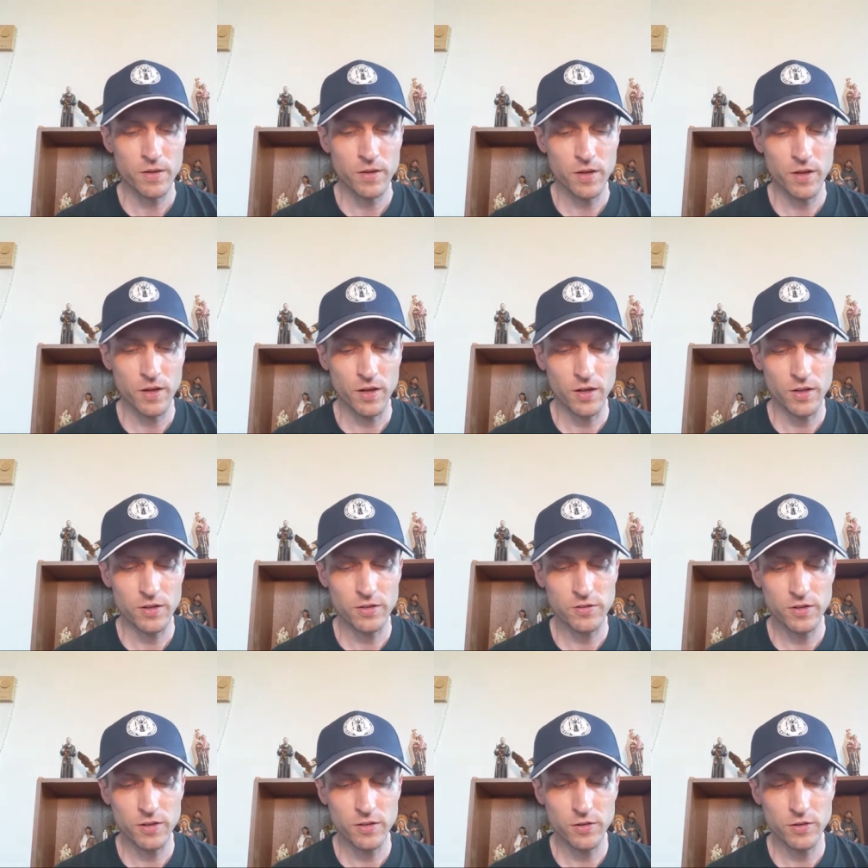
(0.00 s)
Uh, he
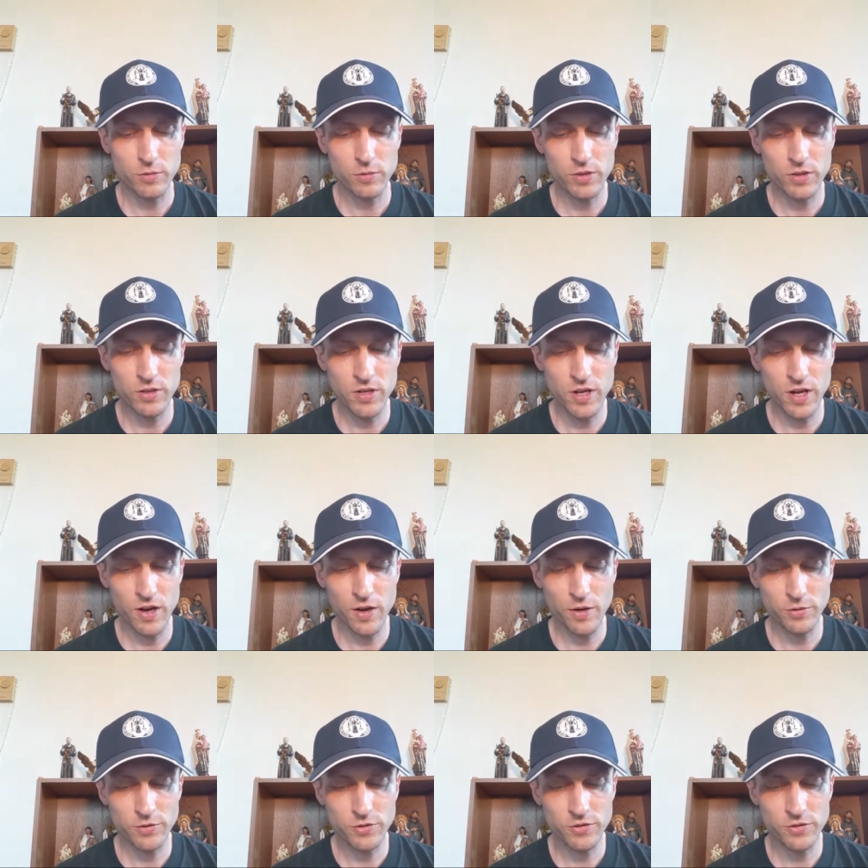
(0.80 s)
said, No one
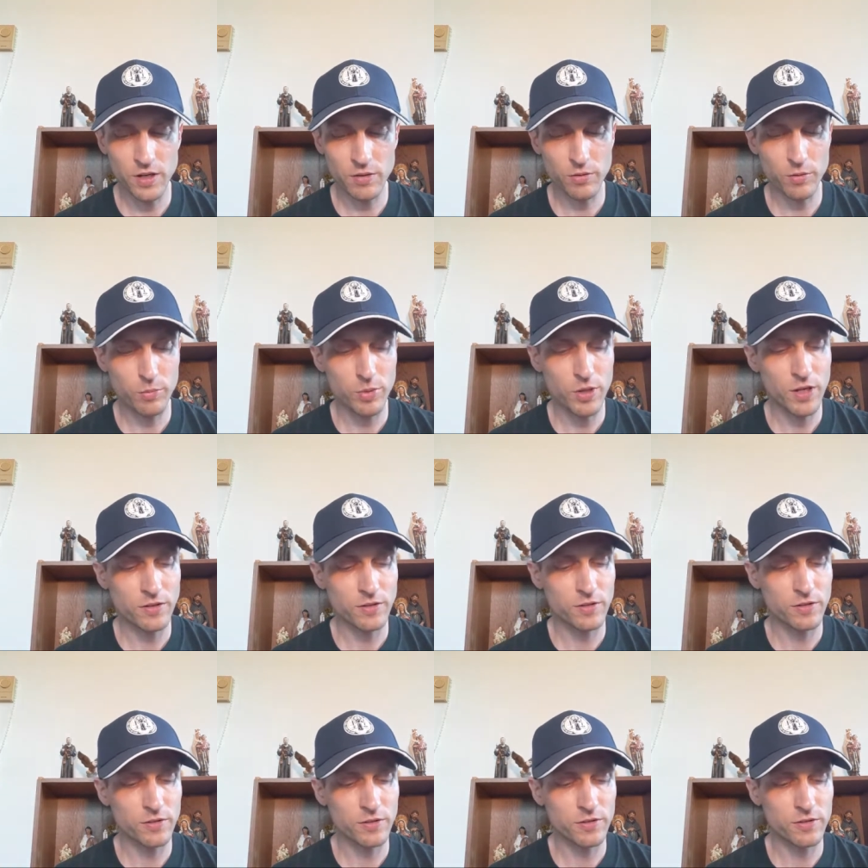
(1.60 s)
doubts that
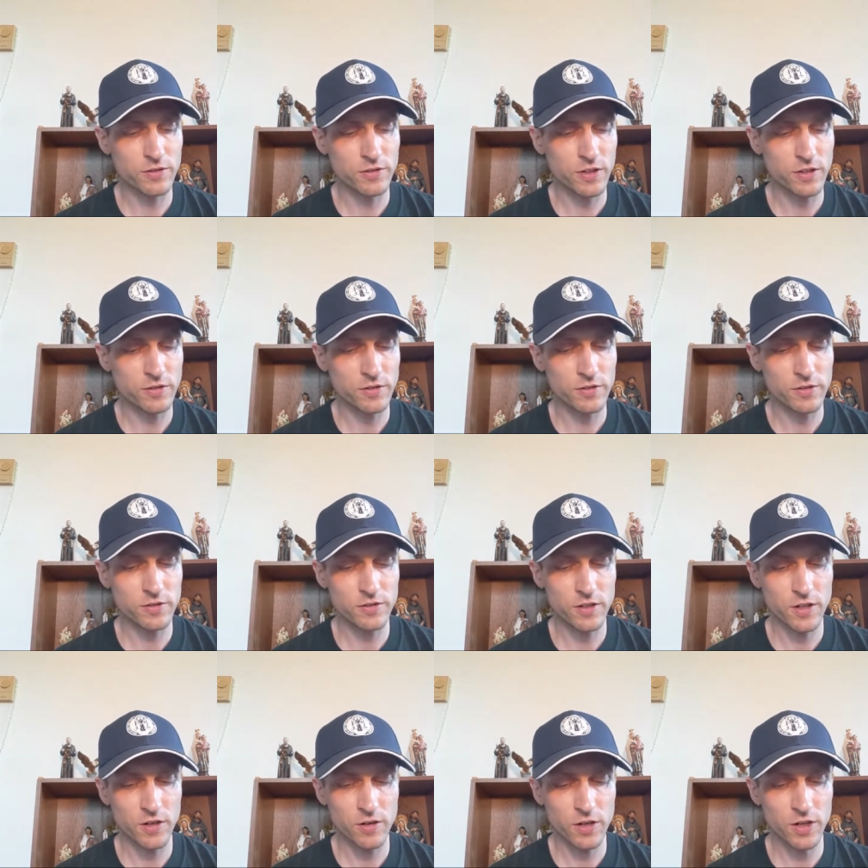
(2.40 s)
repentance is
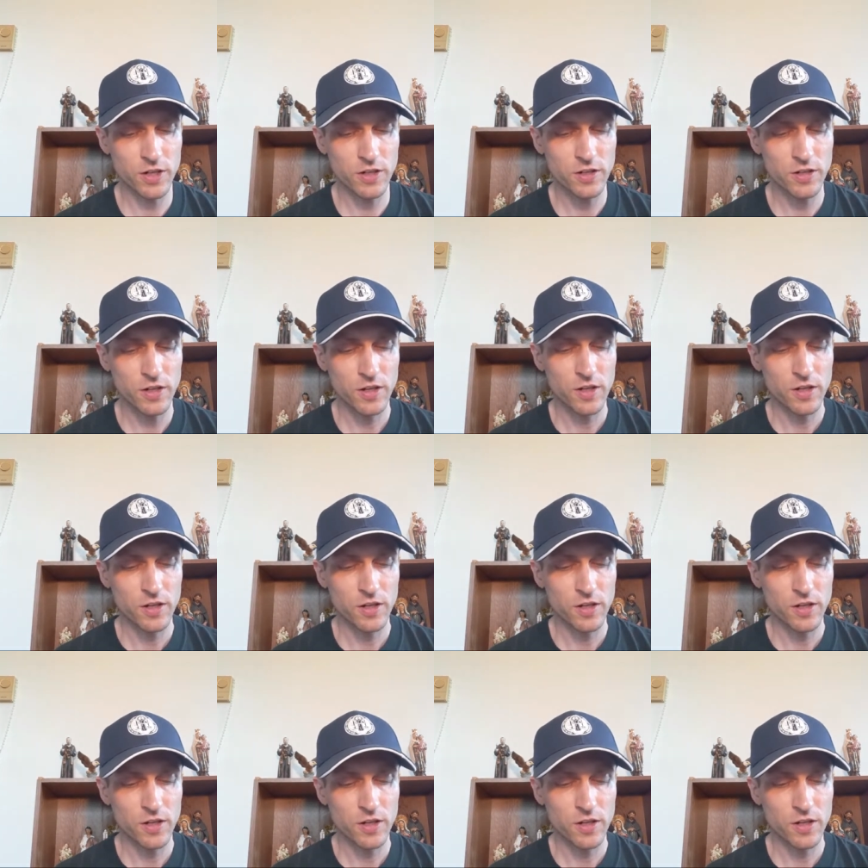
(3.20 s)
necessary